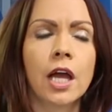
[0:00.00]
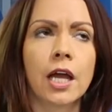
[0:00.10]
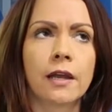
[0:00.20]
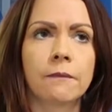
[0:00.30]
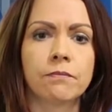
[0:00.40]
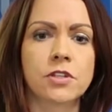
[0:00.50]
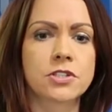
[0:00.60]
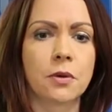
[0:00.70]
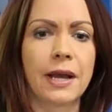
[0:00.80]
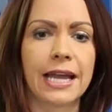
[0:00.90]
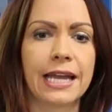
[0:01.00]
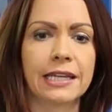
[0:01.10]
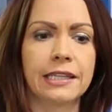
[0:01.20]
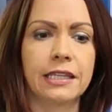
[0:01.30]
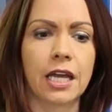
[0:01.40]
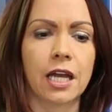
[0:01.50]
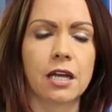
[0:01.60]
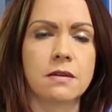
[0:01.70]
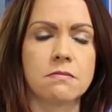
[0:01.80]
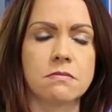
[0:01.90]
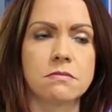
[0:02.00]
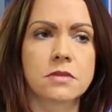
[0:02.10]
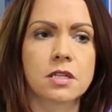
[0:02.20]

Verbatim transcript: Um, so I. Um,